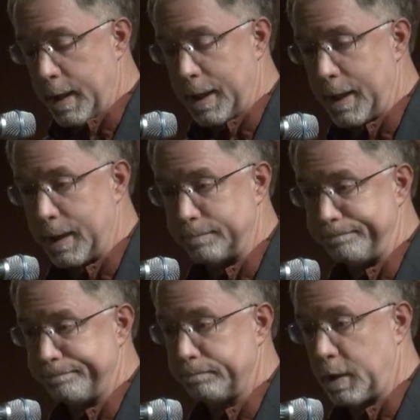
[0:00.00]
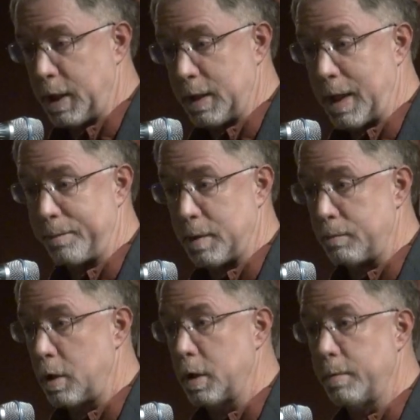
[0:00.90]
uh, kidnapped and
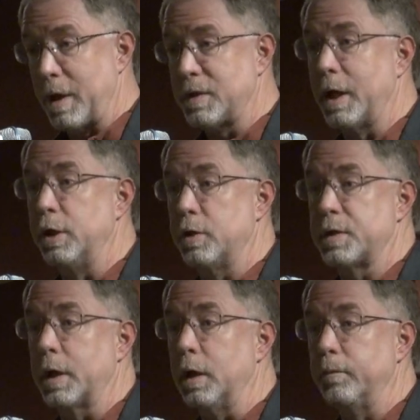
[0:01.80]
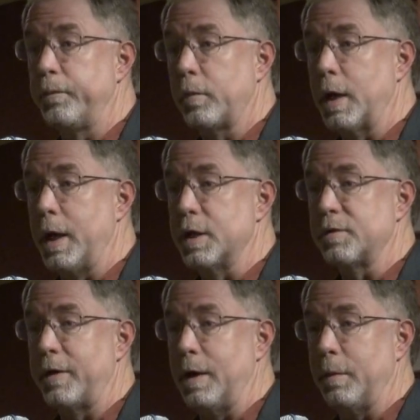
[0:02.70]
murdered about 10 years ago and
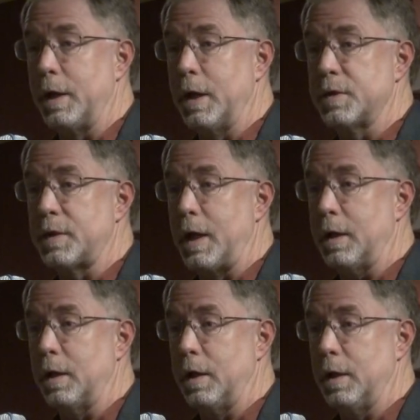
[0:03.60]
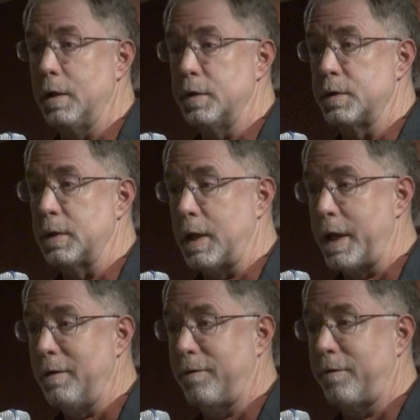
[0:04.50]
his family has taken his
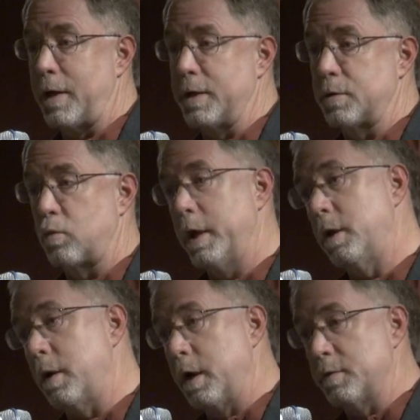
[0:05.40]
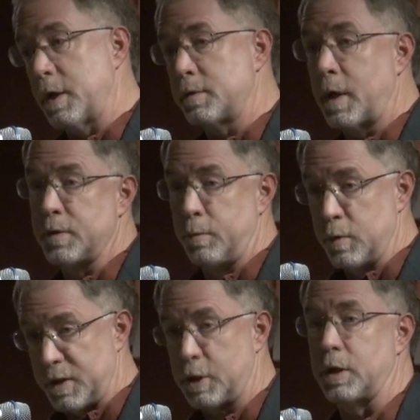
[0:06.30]
life as a writer and as, as a
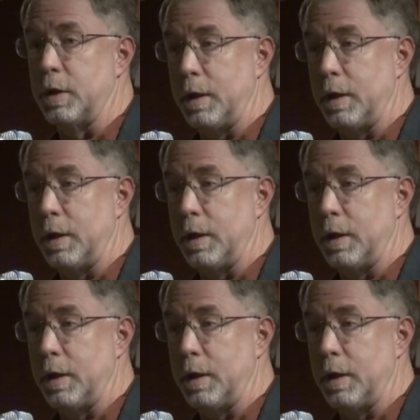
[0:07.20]
musician.